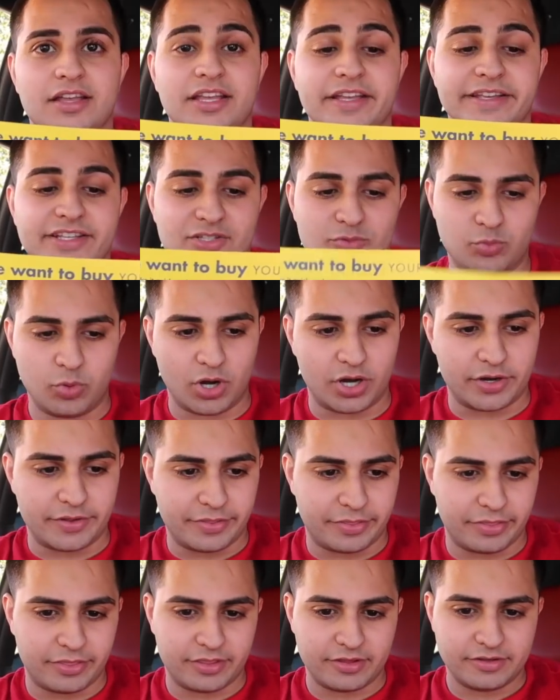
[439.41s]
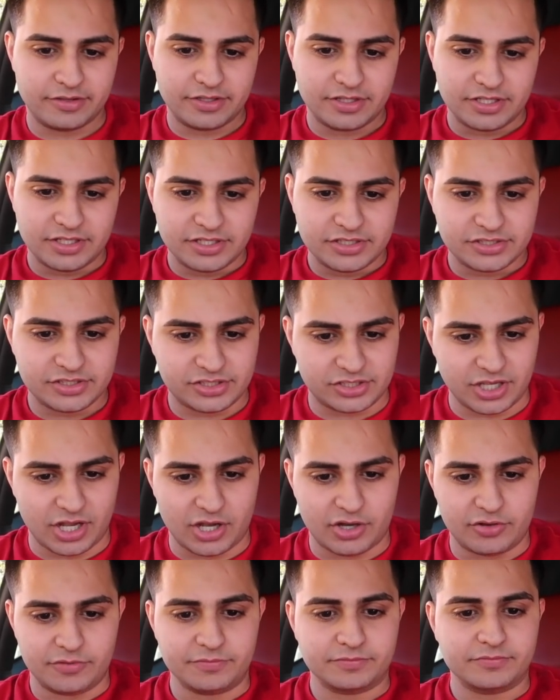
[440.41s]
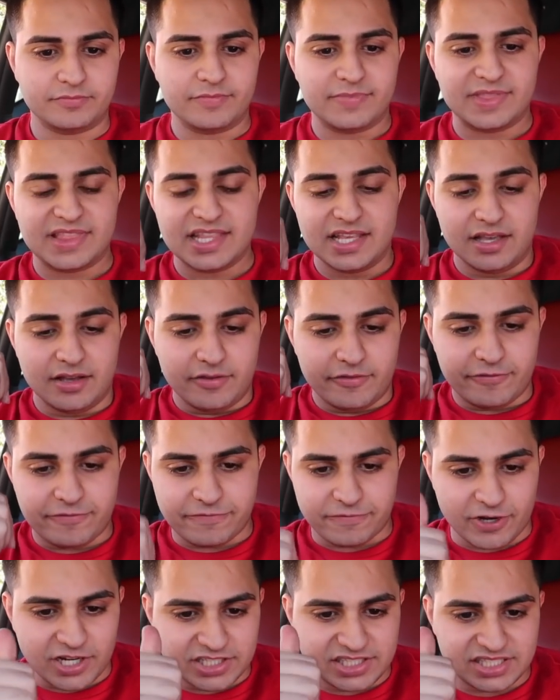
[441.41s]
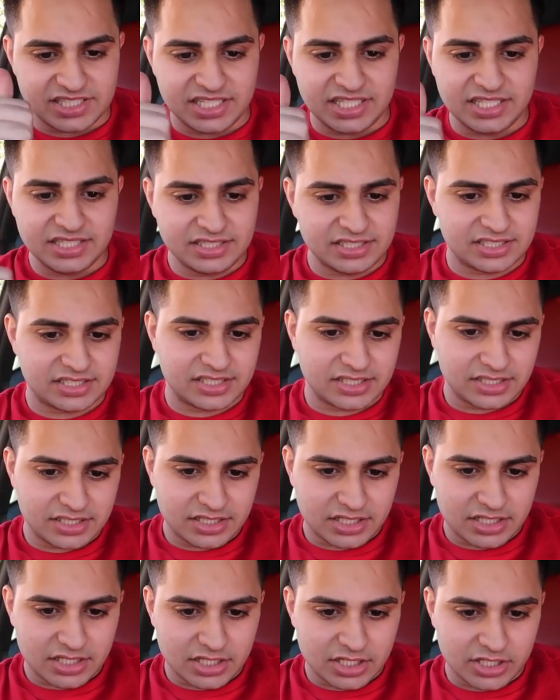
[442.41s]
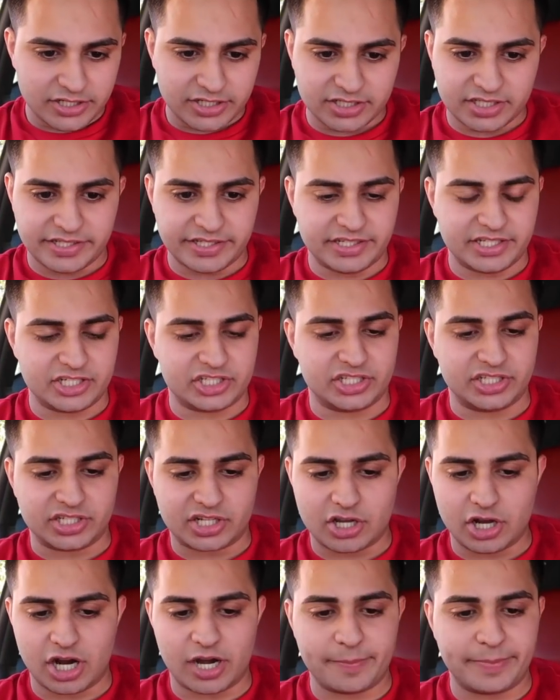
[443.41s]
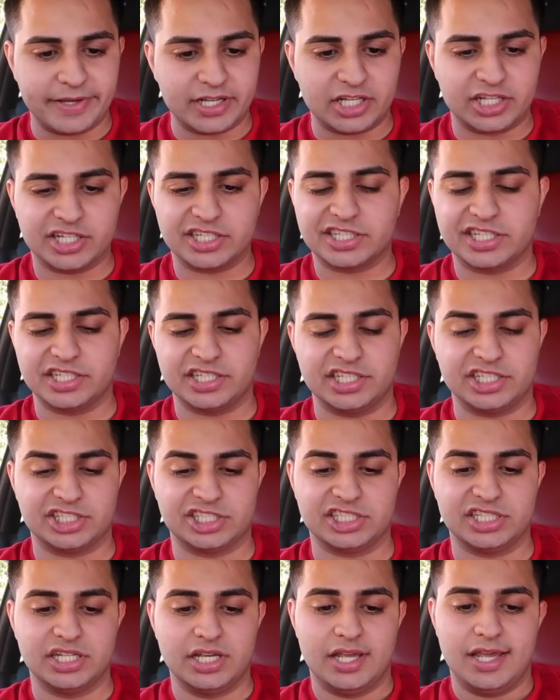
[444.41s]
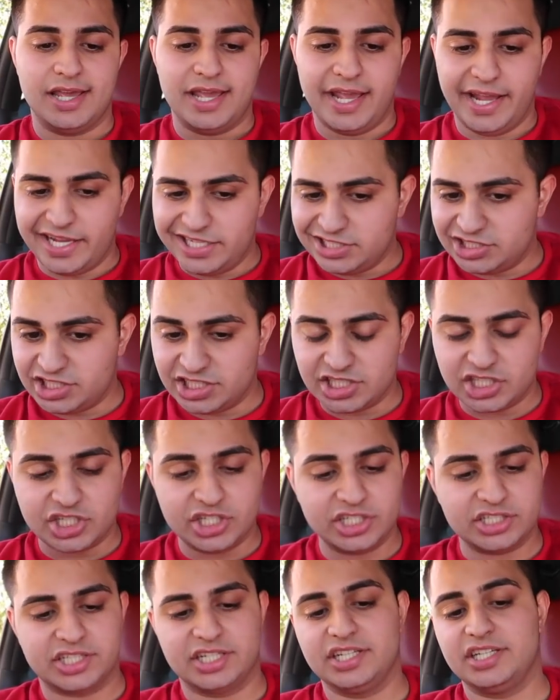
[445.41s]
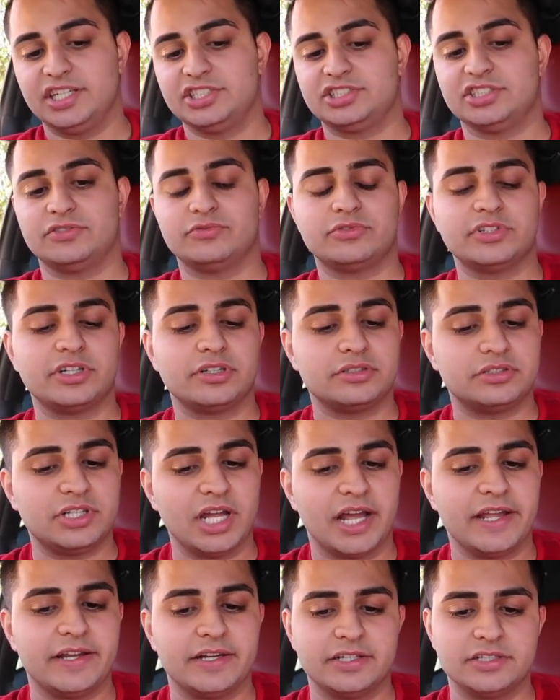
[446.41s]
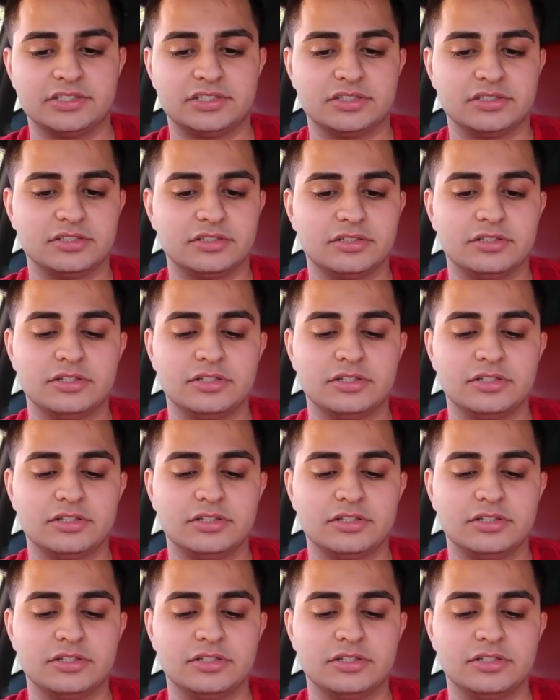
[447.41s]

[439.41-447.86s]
is worth. So, front seats, good condition. Carpet, good condition. Engine, good condition. Rear tires,